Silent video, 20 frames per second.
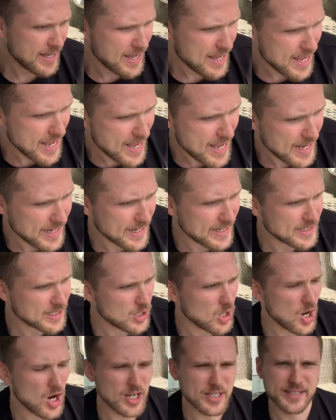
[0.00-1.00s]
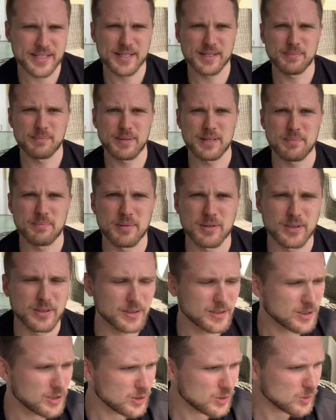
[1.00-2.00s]
and it's causing people
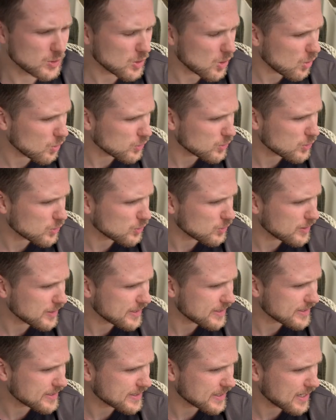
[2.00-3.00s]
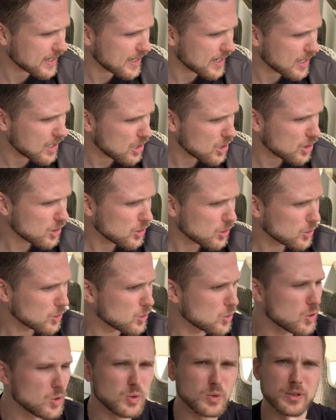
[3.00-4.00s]
to go through these uh,
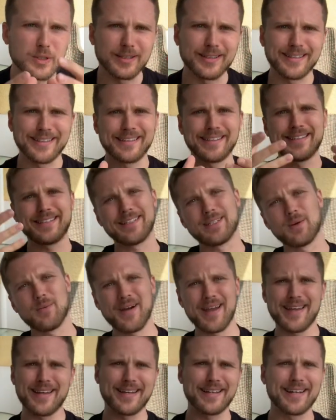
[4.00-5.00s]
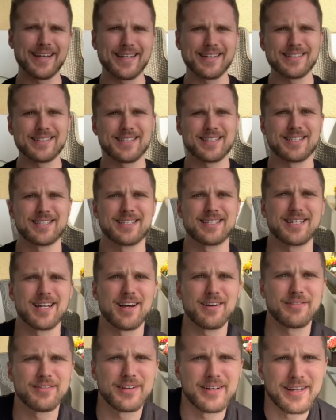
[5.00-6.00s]
kundalini awakenings and
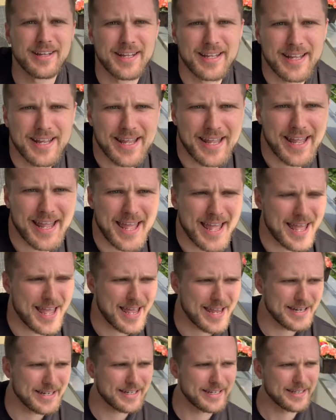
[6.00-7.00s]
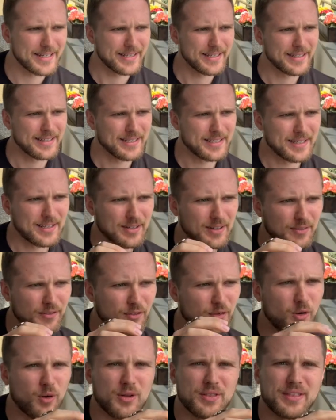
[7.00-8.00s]
stuff. And
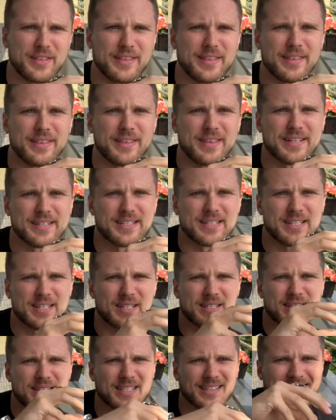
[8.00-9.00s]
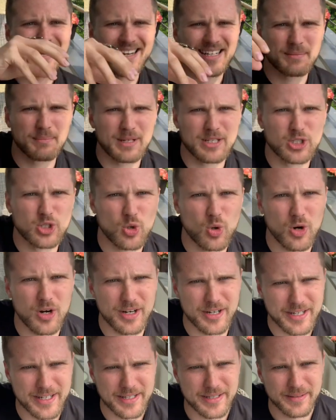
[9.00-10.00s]
for this select
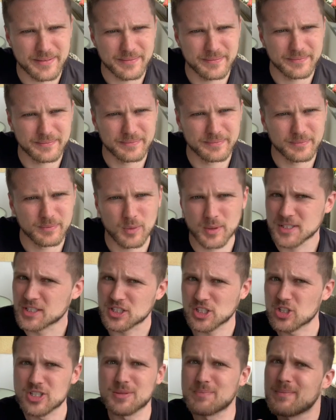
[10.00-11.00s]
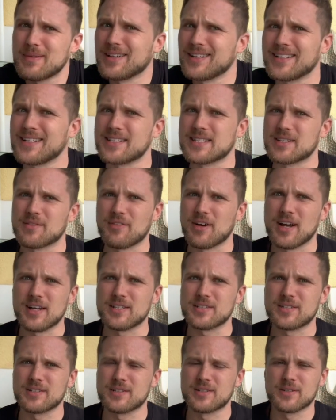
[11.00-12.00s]
majority, which there's millions of
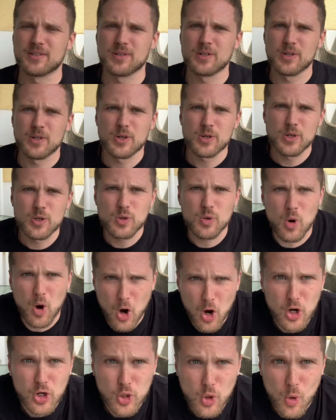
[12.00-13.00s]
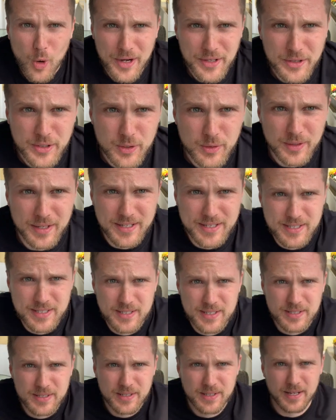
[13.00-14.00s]
us who are going through
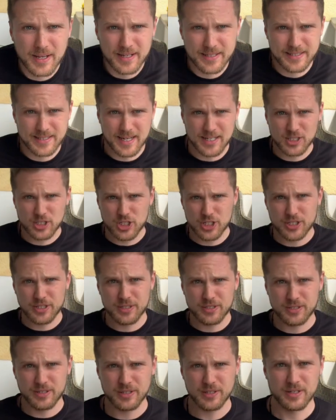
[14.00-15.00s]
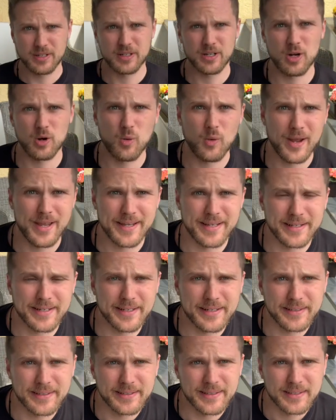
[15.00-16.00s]
this ascension awakening,